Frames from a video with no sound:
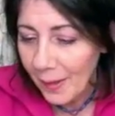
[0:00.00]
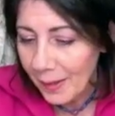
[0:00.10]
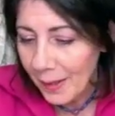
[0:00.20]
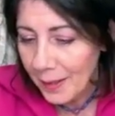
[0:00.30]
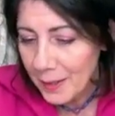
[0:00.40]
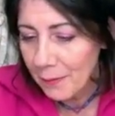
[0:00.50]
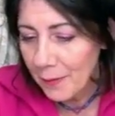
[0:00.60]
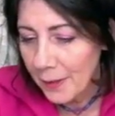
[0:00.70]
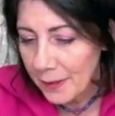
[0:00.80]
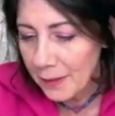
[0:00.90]
That's
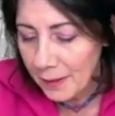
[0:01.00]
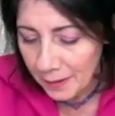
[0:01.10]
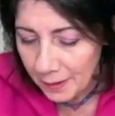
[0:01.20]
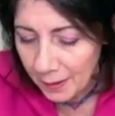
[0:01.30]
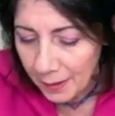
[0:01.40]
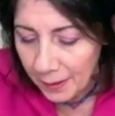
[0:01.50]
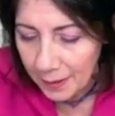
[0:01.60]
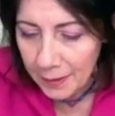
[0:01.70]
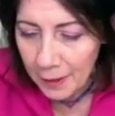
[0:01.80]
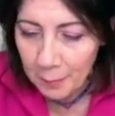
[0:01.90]
fun.
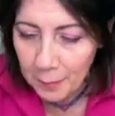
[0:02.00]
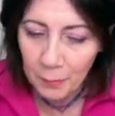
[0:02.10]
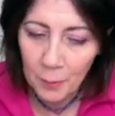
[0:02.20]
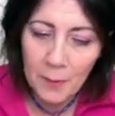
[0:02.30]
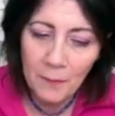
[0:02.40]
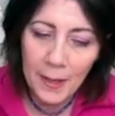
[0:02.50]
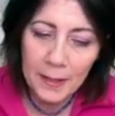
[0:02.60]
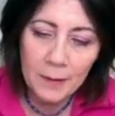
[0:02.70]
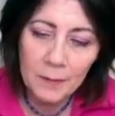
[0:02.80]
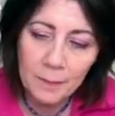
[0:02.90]
Now, before we
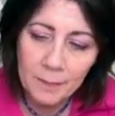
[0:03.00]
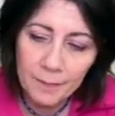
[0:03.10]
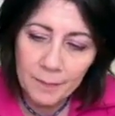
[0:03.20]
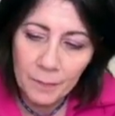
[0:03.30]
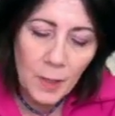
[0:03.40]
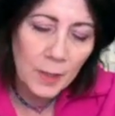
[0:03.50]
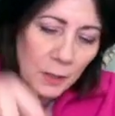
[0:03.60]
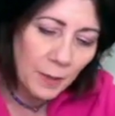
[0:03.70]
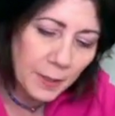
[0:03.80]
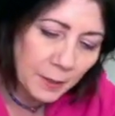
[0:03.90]
find out, now let's
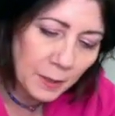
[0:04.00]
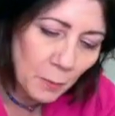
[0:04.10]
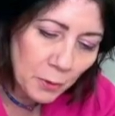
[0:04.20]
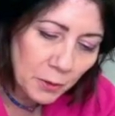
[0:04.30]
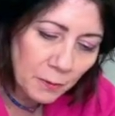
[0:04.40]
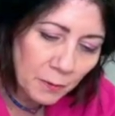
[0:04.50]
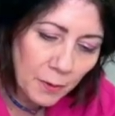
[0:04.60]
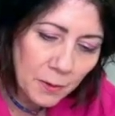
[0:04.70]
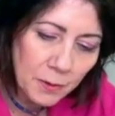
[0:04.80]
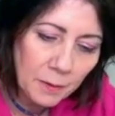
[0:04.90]
find out the emotions
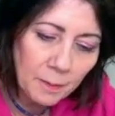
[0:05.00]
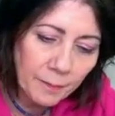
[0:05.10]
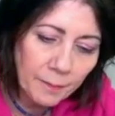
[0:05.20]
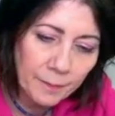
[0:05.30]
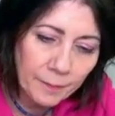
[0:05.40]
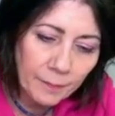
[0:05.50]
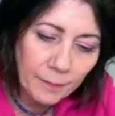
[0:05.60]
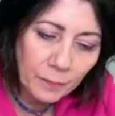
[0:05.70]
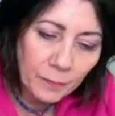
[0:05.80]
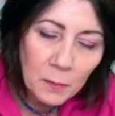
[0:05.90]
first.
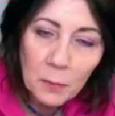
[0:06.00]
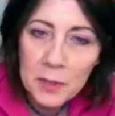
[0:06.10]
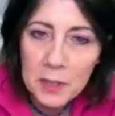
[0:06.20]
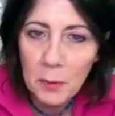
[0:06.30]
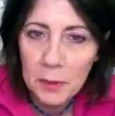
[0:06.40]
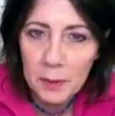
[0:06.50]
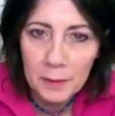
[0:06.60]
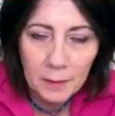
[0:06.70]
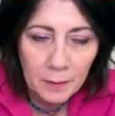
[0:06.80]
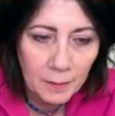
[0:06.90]
Then we'll see what
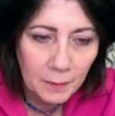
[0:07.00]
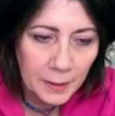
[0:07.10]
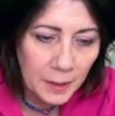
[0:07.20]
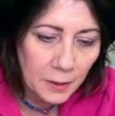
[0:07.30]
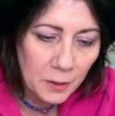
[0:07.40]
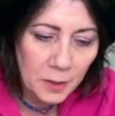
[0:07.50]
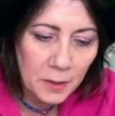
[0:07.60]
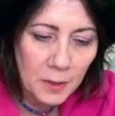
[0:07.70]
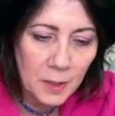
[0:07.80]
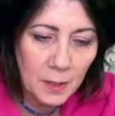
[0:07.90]
the lineage
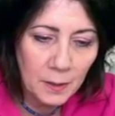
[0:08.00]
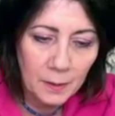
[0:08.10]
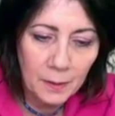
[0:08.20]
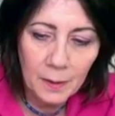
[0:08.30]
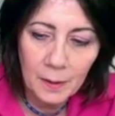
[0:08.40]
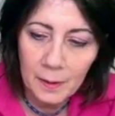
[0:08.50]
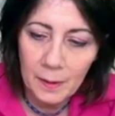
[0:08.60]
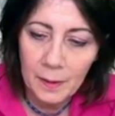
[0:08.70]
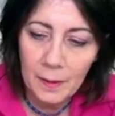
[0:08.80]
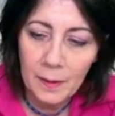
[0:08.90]
is.
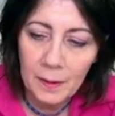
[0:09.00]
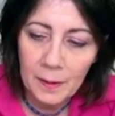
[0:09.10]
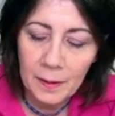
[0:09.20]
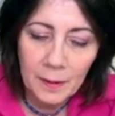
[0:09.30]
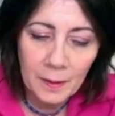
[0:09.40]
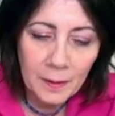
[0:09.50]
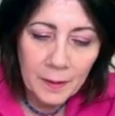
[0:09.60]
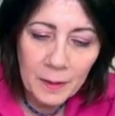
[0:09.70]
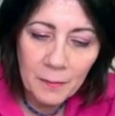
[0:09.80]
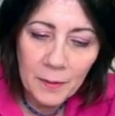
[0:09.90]
All right,
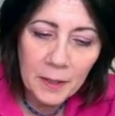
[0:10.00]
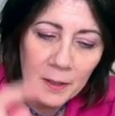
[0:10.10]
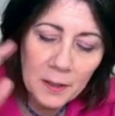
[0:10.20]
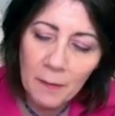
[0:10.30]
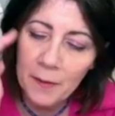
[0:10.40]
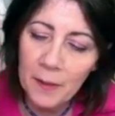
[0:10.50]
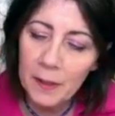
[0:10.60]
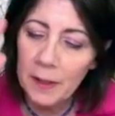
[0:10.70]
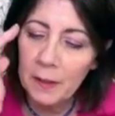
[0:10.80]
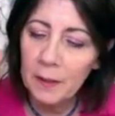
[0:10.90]
it's funny because I feel
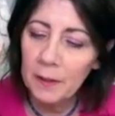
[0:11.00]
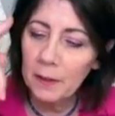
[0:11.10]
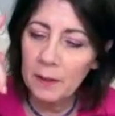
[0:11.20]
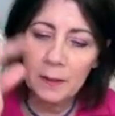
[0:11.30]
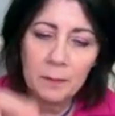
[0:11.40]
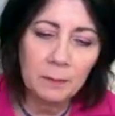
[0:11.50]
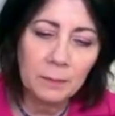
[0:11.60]
like a little um,